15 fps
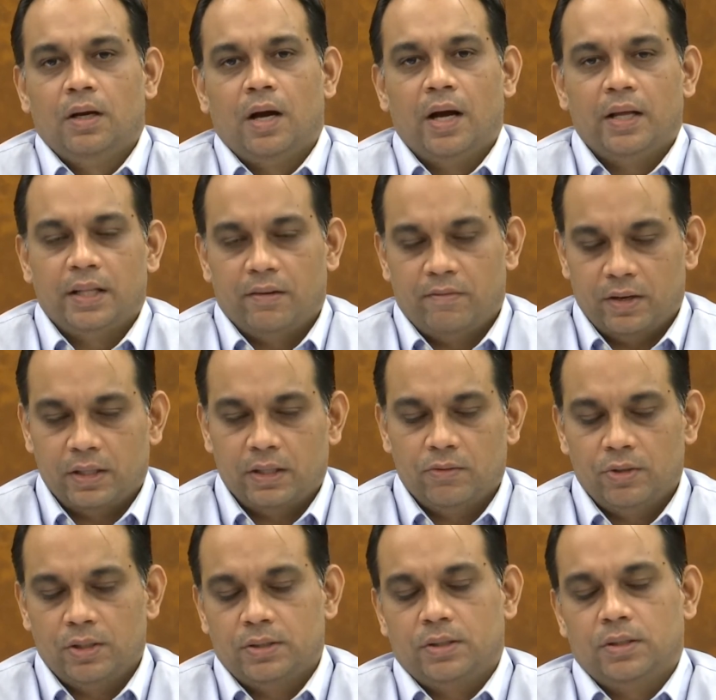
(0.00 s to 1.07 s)
and the
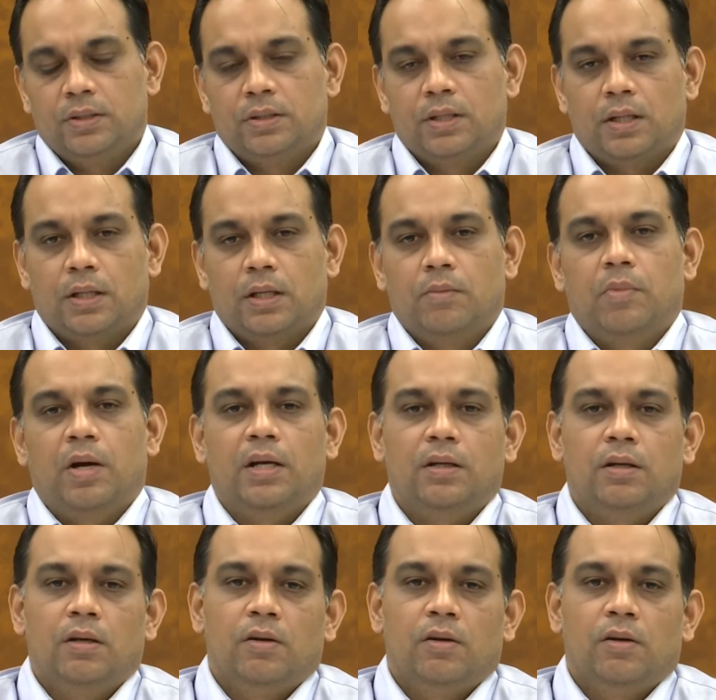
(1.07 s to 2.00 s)
effectiveness is nothing but